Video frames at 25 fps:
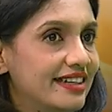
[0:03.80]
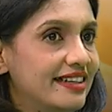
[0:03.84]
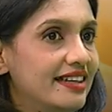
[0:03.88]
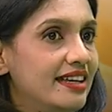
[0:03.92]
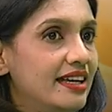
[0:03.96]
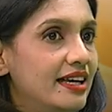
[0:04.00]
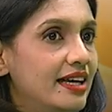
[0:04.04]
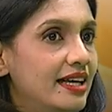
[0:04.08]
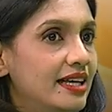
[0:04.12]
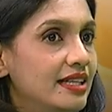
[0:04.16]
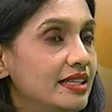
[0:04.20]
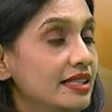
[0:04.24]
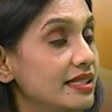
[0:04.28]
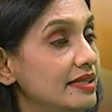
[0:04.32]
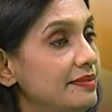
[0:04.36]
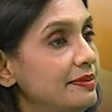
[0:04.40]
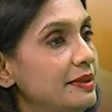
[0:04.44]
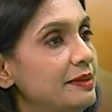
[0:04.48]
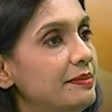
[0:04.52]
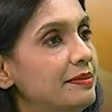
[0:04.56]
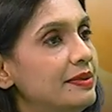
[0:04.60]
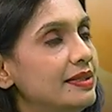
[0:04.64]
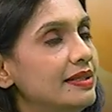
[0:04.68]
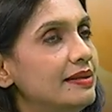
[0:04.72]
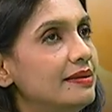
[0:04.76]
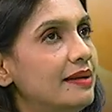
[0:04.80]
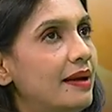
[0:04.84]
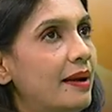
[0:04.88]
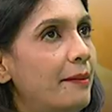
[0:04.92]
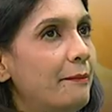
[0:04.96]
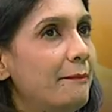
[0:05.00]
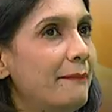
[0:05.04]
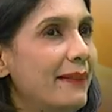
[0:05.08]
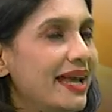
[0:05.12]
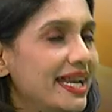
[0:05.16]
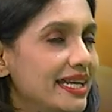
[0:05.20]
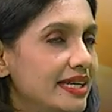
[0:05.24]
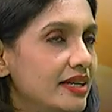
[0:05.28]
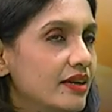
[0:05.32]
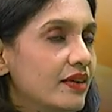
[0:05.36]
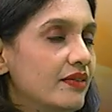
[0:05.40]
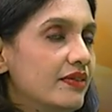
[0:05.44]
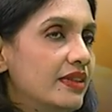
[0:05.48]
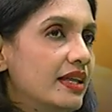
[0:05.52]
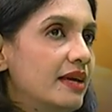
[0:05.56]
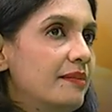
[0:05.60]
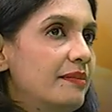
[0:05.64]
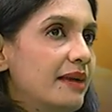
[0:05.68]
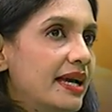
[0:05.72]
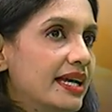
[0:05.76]
and these people, many
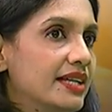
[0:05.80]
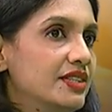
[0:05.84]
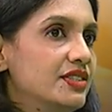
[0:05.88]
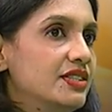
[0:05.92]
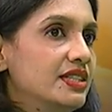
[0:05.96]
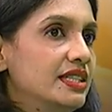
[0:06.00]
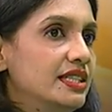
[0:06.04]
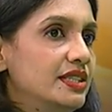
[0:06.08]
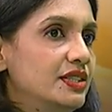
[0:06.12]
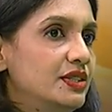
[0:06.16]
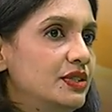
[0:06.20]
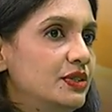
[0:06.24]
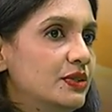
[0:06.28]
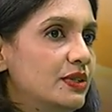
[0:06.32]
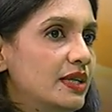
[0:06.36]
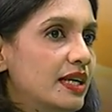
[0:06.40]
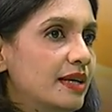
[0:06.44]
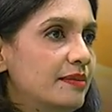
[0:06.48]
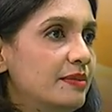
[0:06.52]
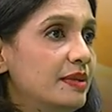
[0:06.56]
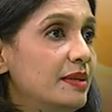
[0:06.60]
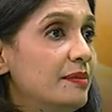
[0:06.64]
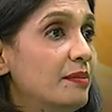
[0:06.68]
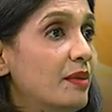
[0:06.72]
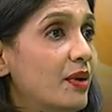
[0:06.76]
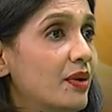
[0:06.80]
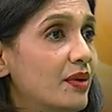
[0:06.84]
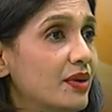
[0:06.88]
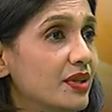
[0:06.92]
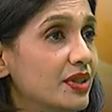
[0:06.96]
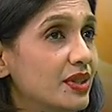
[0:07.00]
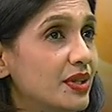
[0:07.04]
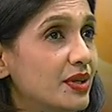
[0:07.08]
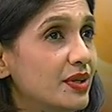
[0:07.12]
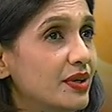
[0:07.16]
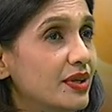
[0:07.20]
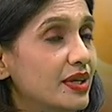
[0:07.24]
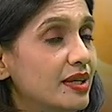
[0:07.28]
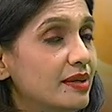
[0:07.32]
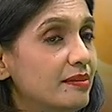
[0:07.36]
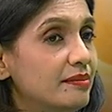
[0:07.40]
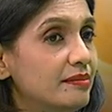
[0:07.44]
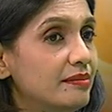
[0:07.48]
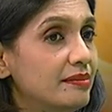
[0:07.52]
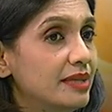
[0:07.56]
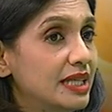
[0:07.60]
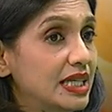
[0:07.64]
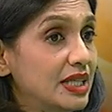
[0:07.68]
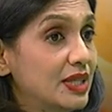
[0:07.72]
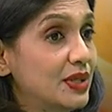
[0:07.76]
of them actually took up the
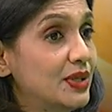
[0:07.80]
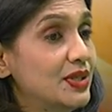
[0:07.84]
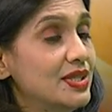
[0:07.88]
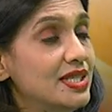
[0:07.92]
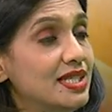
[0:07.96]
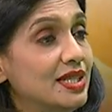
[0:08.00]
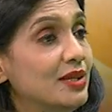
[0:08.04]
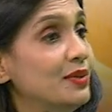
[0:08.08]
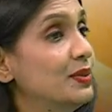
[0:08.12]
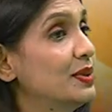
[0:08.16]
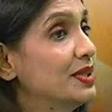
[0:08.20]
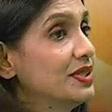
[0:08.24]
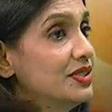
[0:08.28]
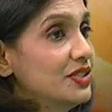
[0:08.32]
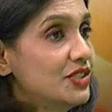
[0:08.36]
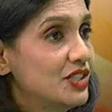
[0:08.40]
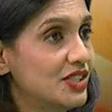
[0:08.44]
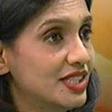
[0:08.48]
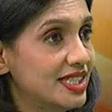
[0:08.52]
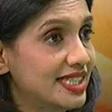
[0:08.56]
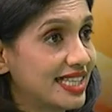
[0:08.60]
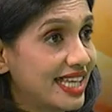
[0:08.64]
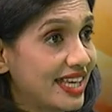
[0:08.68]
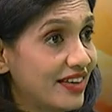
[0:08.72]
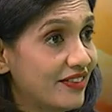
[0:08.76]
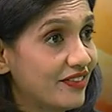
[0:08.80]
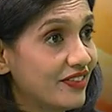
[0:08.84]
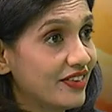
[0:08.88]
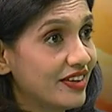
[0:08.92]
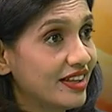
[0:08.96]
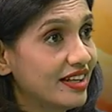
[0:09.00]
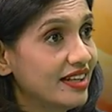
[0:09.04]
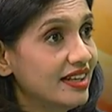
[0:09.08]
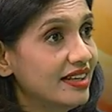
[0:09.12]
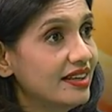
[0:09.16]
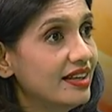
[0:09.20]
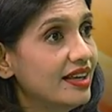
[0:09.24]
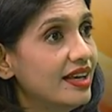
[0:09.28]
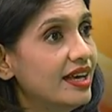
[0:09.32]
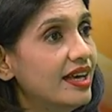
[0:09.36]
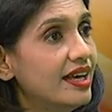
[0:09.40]
moratorium because it was just given.